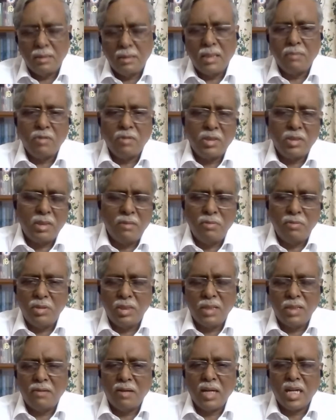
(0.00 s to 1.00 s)
That was
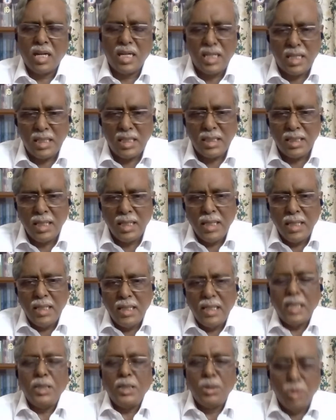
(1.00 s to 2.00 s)
in several countries.
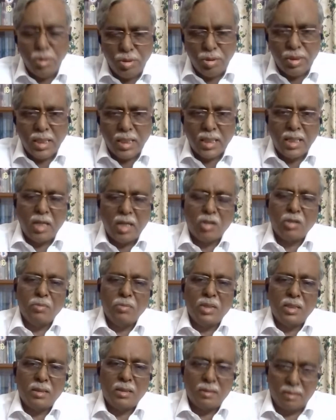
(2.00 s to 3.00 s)
He has used that
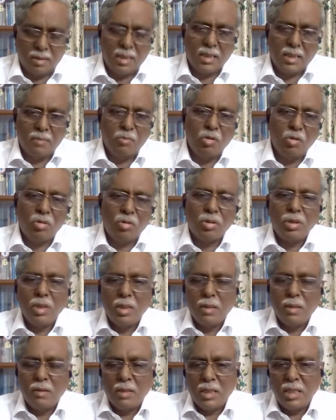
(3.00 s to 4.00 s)
document, that book,
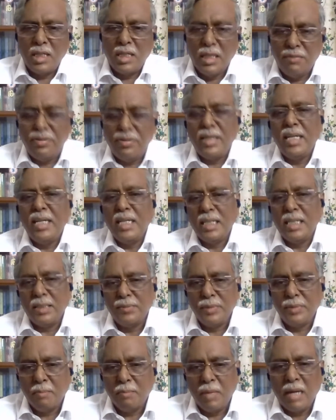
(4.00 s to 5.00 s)
in
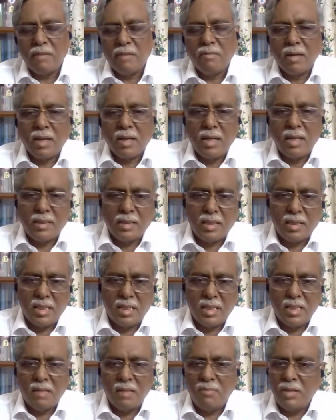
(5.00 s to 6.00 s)
defending backward classes
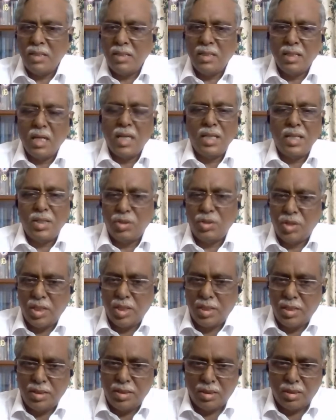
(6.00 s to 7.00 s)
reservation higher
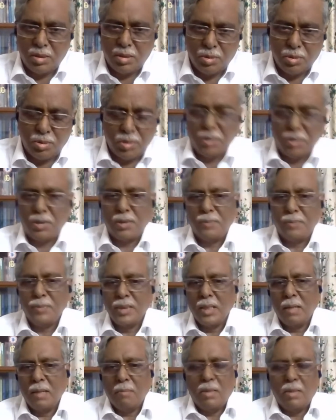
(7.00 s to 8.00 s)
education institutions.
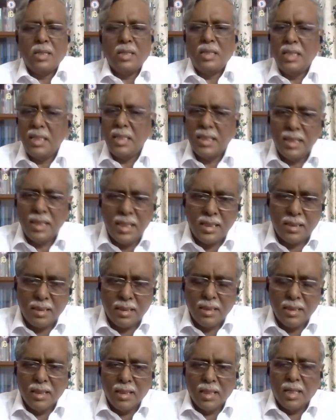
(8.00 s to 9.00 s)
But these
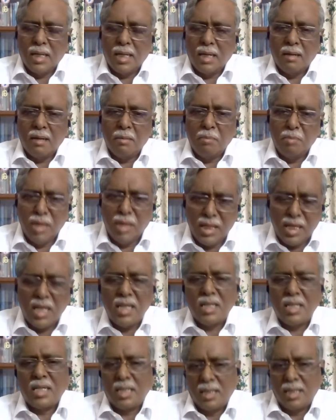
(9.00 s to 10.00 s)
things may
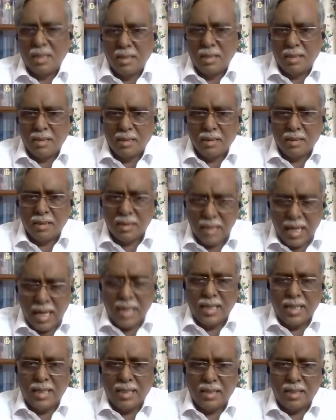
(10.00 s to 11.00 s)
not
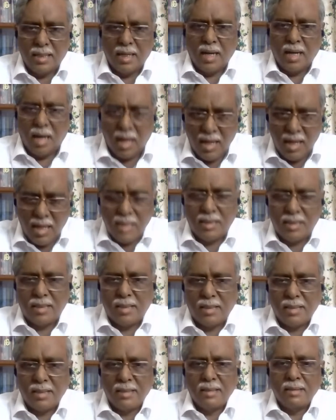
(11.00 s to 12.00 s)
stand
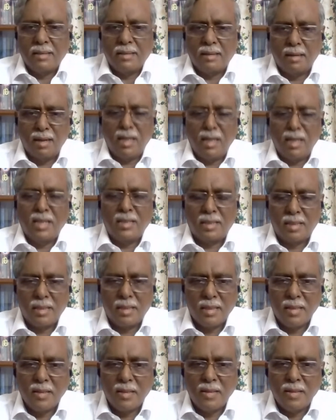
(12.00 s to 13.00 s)
unless
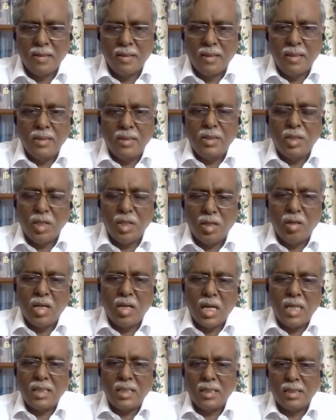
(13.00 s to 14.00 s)

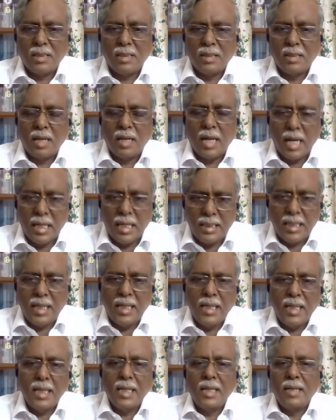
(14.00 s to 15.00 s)
schedule caste, as
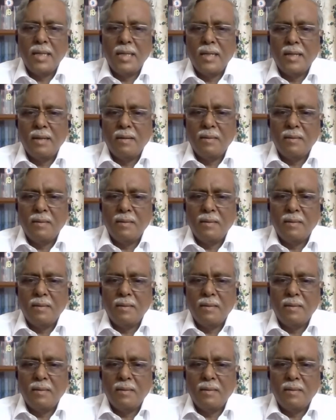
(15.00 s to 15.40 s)
a